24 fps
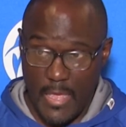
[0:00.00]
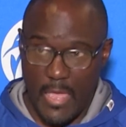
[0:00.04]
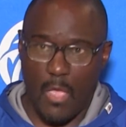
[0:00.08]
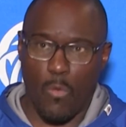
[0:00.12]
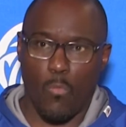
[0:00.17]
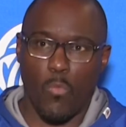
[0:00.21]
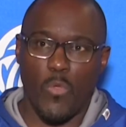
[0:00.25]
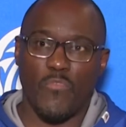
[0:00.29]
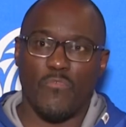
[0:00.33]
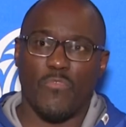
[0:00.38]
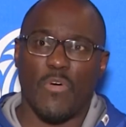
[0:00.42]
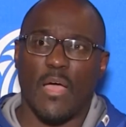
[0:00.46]

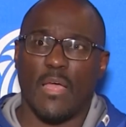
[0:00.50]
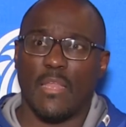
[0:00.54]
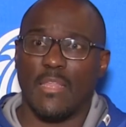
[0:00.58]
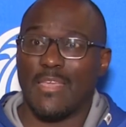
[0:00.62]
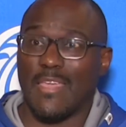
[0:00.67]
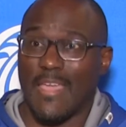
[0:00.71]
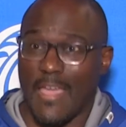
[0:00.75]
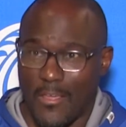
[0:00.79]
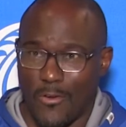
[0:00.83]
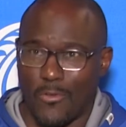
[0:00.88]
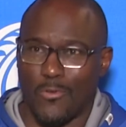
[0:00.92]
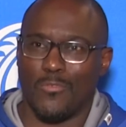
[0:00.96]
and we finally
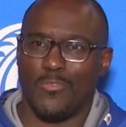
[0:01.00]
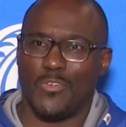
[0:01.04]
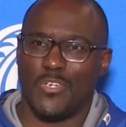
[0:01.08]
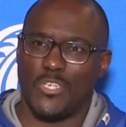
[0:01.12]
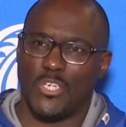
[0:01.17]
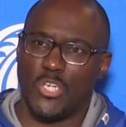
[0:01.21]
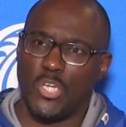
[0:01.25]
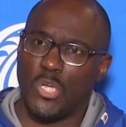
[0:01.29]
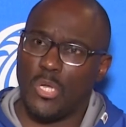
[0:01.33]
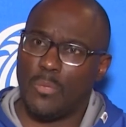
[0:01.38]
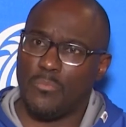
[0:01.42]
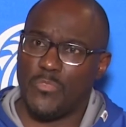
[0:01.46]
got over the
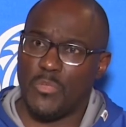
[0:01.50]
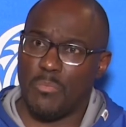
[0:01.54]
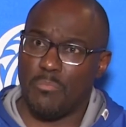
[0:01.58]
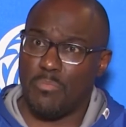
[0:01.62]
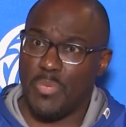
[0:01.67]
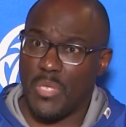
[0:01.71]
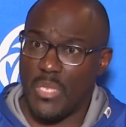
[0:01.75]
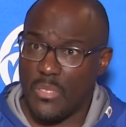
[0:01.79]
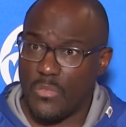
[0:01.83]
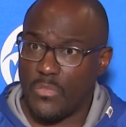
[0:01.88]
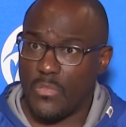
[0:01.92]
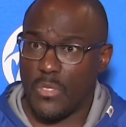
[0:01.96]
hump to
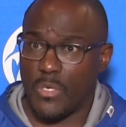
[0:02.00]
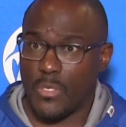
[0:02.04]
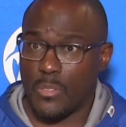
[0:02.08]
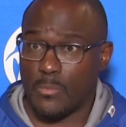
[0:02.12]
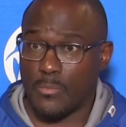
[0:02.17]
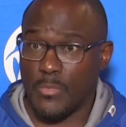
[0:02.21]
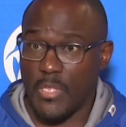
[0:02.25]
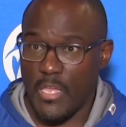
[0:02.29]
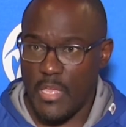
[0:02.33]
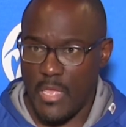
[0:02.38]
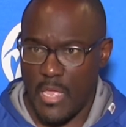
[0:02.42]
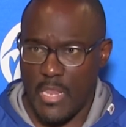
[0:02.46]
beat
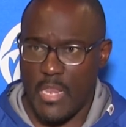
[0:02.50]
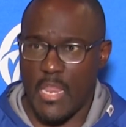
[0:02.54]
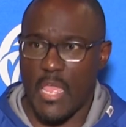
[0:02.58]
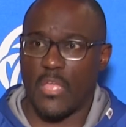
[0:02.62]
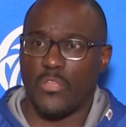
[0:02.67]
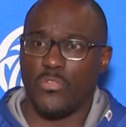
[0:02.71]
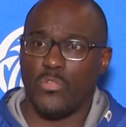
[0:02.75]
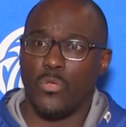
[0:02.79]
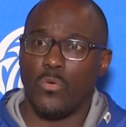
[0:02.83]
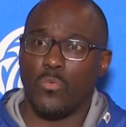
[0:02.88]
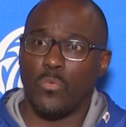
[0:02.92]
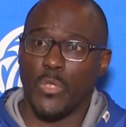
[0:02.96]
them. And
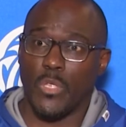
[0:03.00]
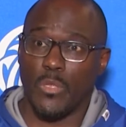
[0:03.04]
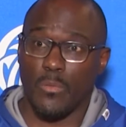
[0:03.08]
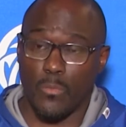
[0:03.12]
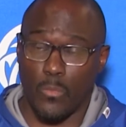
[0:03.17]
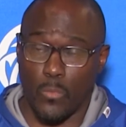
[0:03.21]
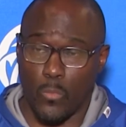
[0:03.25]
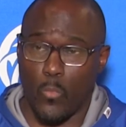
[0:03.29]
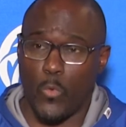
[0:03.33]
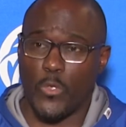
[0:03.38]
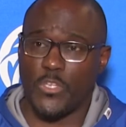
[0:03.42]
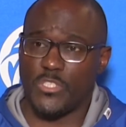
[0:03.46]
that year we
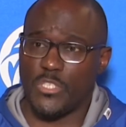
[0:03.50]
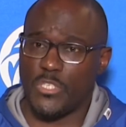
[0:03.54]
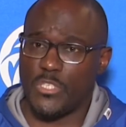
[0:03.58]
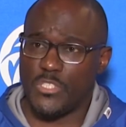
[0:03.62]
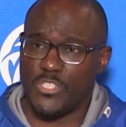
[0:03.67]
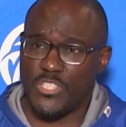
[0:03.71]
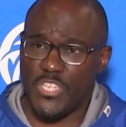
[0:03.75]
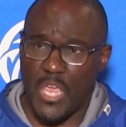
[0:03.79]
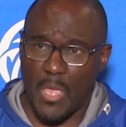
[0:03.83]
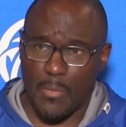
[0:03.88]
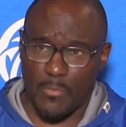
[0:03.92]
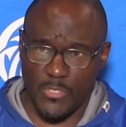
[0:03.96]
went to the
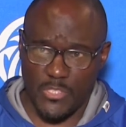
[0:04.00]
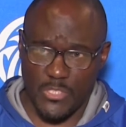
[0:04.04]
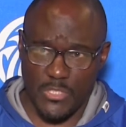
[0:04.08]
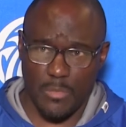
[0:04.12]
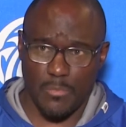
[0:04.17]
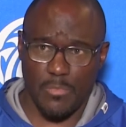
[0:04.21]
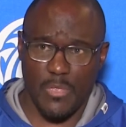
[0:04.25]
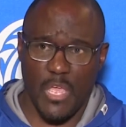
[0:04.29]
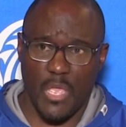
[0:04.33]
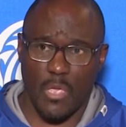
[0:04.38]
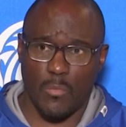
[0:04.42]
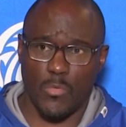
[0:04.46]

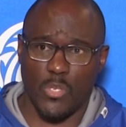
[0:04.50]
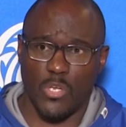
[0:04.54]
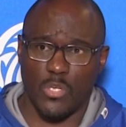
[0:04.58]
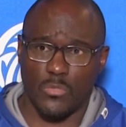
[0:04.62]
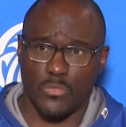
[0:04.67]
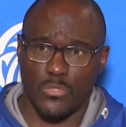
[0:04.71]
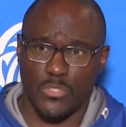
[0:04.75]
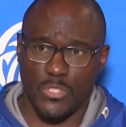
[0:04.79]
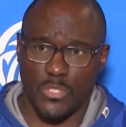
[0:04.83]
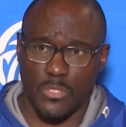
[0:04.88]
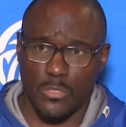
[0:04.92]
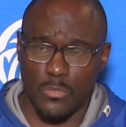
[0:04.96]
championship game
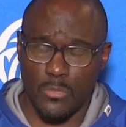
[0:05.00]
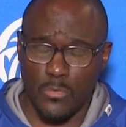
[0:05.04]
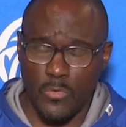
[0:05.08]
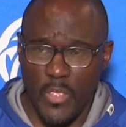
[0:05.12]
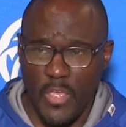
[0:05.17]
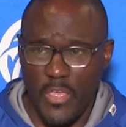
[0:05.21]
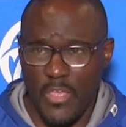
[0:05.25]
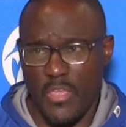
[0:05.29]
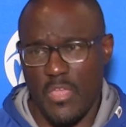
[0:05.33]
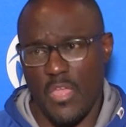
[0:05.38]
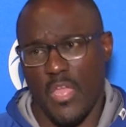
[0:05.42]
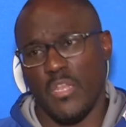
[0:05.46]
in 02,
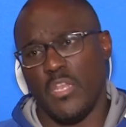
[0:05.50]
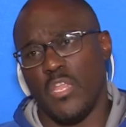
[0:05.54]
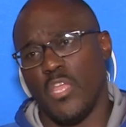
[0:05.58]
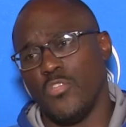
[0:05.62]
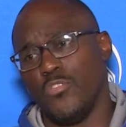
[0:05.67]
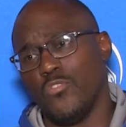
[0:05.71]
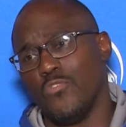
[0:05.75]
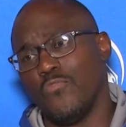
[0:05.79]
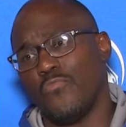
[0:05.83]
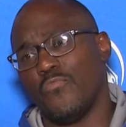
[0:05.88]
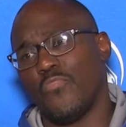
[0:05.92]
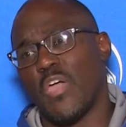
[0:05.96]
and
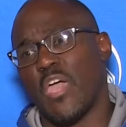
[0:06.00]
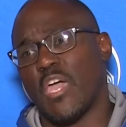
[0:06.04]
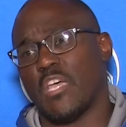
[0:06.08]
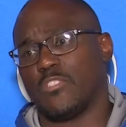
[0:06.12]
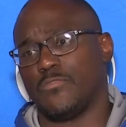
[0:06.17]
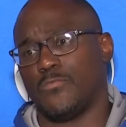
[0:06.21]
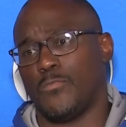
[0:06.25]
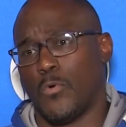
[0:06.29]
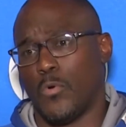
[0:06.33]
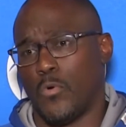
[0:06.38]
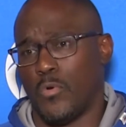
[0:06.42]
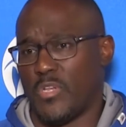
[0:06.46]
then you
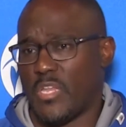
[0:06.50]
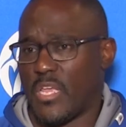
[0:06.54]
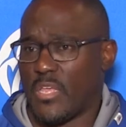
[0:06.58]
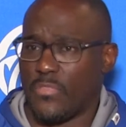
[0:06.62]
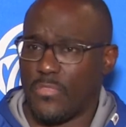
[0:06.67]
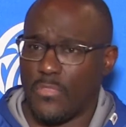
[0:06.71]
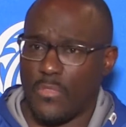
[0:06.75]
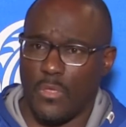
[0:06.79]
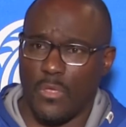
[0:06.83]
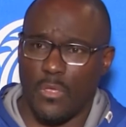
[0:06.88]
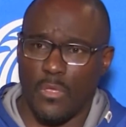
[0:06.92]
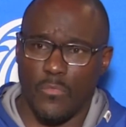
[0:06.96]
fast forward
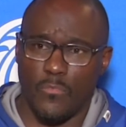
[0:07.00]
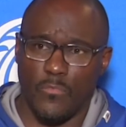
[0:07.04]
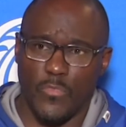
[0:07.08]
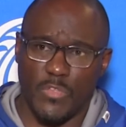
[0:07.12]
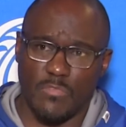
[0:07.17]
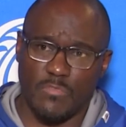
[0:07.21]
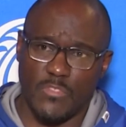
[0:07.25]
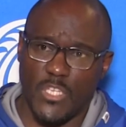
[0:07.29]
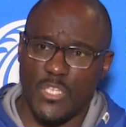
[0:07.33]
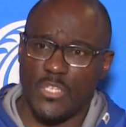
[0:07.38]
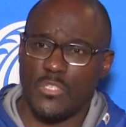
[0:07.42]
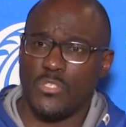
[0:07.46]
that thing
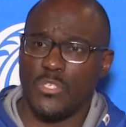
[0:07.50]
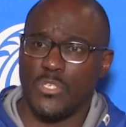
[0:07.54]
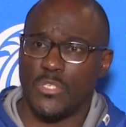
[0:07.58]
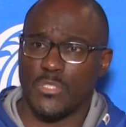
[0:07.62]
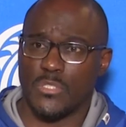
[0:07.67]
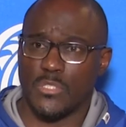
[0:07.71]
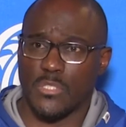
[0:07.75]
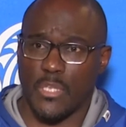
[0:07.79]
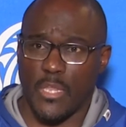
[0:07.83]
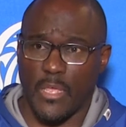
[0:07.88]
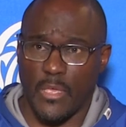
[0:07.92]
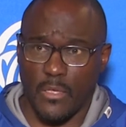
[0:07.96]
15
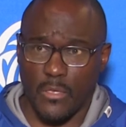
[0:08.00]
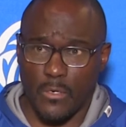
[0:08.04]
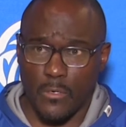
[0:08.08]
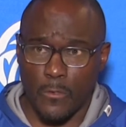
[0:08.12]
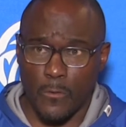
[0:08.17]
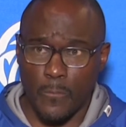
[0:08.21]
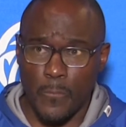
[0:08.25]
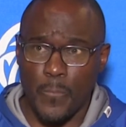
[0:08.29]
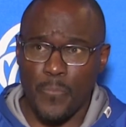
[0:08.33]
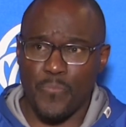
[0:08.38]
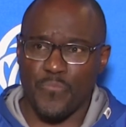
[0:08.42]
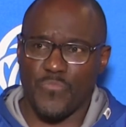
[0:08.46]
years
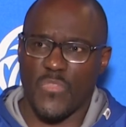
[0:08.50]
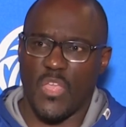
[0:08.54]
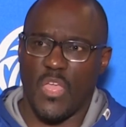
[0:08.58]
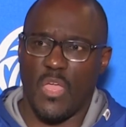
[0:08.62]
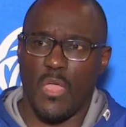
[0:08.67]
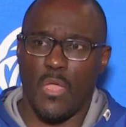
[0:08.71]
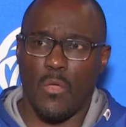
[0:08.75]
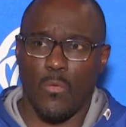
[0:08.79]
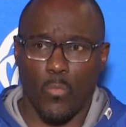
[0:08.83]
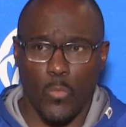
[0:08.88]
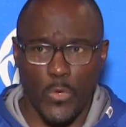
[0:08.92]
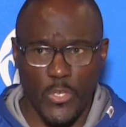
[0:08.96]
later,
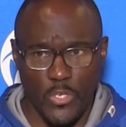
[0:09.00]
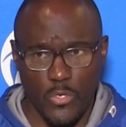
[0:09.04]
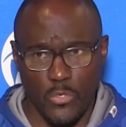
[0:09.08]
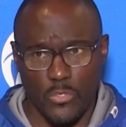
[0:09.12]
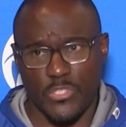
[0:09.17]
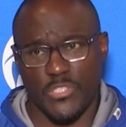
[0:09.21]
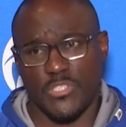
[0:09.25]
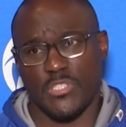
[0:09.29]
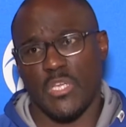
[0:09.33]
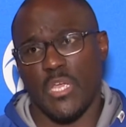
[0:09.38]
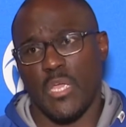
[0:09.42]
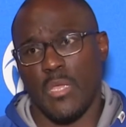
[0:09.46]
and we do
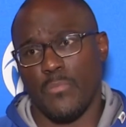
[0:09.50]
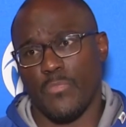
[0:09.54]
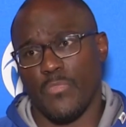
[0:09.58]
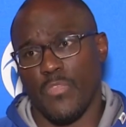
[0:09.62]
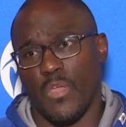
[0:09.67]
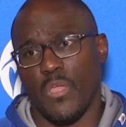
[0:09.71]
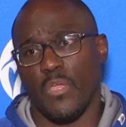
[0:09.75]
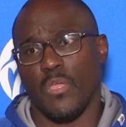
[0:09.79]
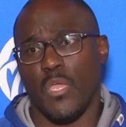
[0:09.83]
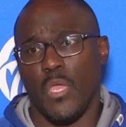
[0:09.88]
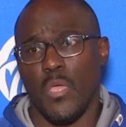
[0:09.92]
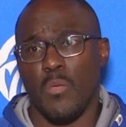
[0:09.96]
the same
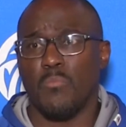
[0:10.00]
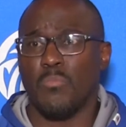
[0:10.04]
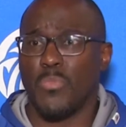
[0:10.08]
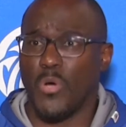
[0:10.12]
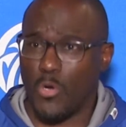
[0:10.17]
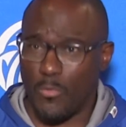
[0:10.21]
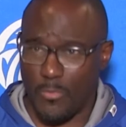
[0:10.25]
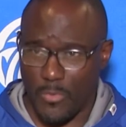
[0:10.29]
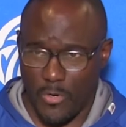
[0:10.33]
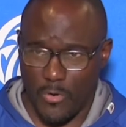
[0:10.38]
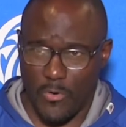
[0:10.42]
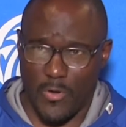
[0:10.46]
thing in
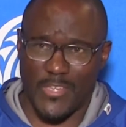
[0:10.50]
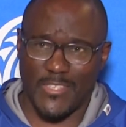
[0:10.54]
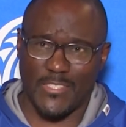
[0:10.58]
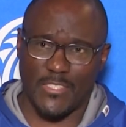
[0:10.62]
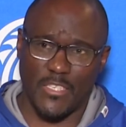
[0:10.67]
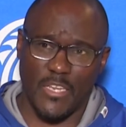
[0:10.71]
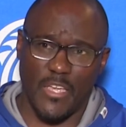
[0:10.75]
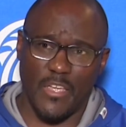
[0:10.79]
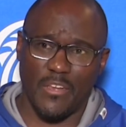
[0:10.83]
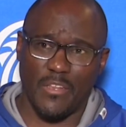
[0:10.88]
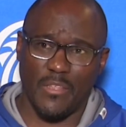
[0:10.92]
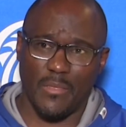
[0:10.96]
Bowman Gray
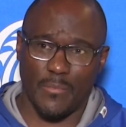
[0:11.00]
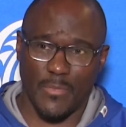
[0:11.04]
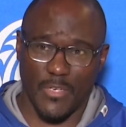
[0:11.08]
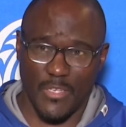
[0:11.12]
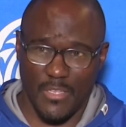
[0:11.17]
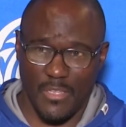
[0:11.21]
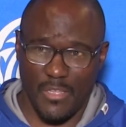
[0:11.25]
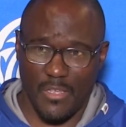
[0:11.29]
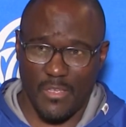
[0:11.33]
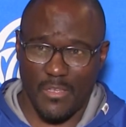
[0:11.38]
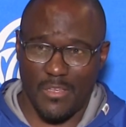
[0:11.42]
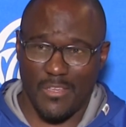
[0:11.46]
Stadium
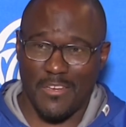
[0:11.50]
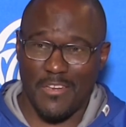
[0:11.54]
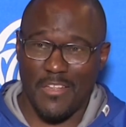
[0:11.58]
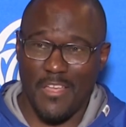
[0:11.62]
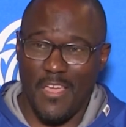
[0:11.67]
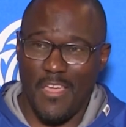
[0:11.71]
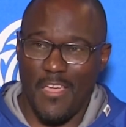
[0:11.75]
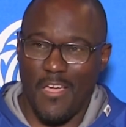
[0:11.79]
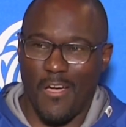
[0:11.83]
again.